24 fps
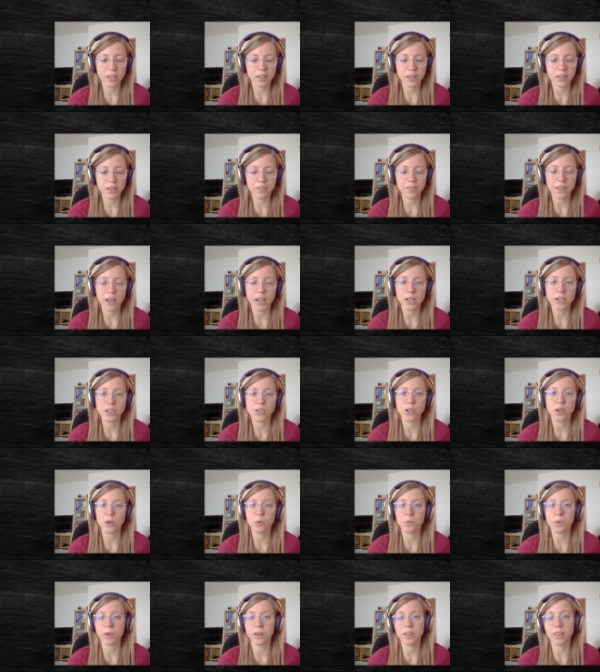
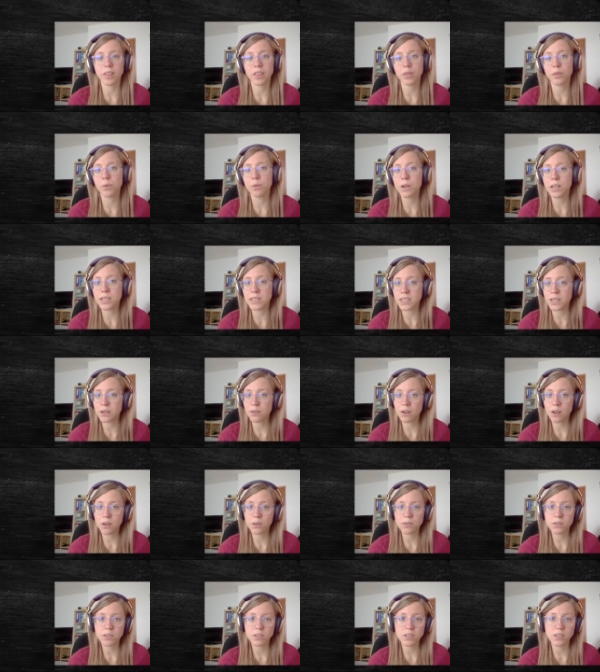vector with 3
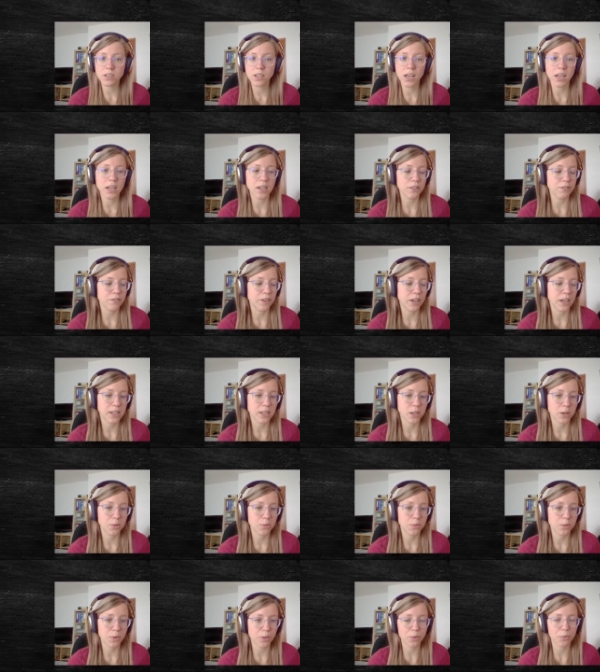zeros and a
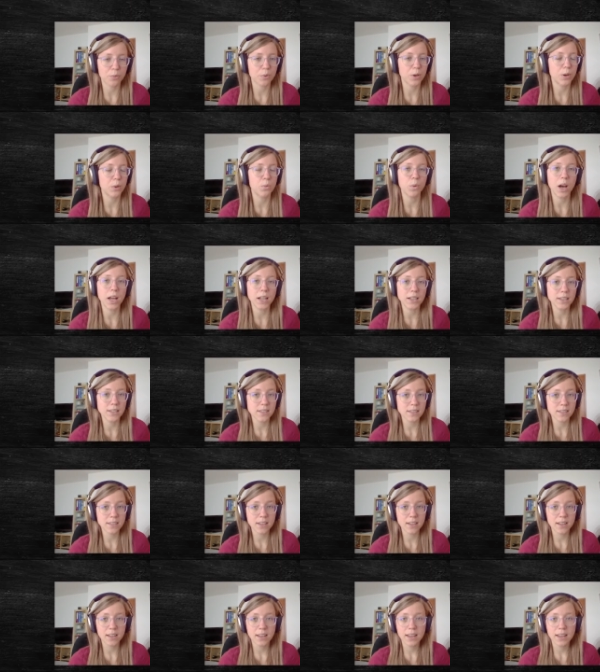vector with 3 ones,